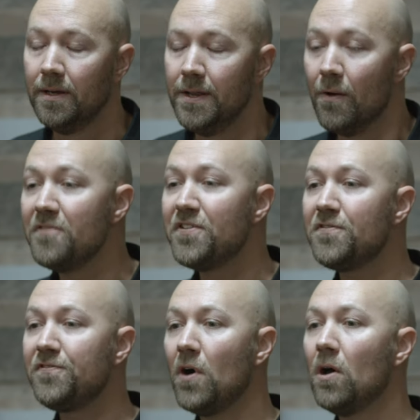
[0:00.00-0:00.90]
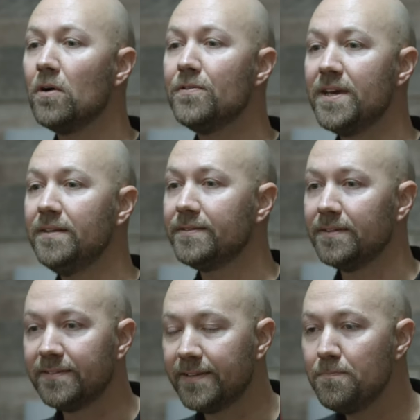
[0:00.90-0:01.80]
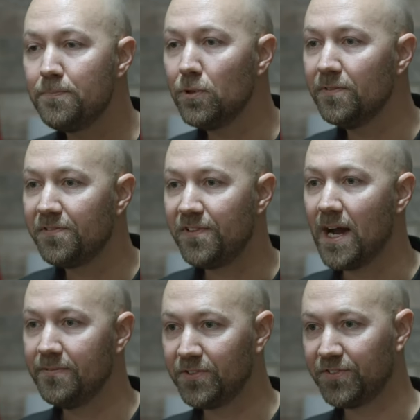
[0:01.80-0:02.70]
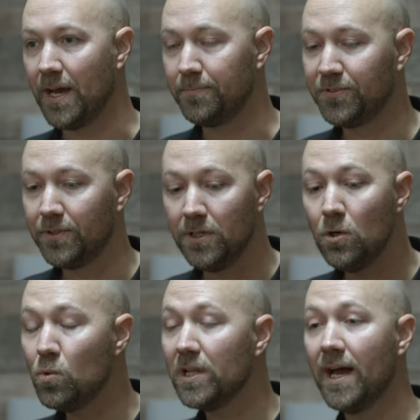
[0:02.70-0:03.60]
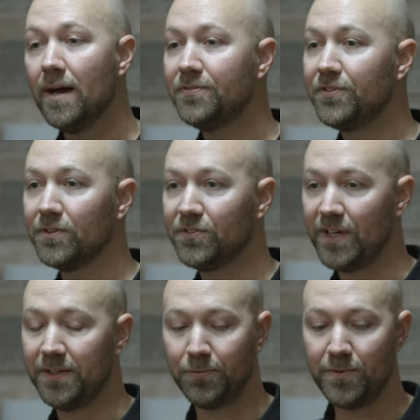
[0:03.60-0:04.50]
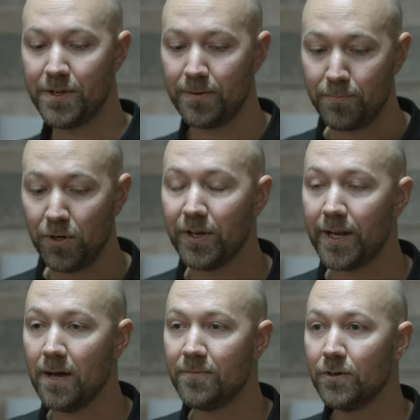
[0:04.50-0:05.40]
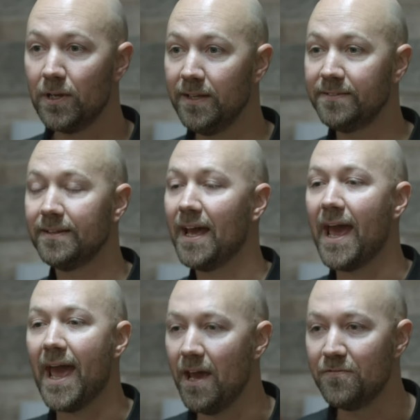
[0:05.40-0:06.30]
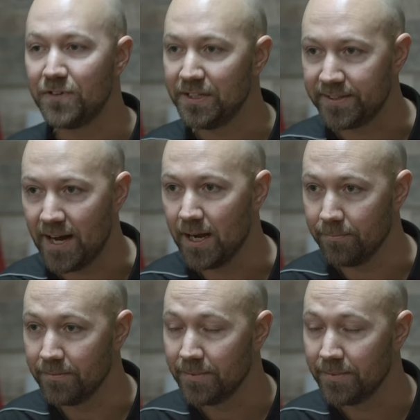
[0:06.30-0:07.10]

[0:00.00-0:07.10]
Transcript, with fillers: Now, if you follow these simple five steps, you will have success with your potted amaryllis every time.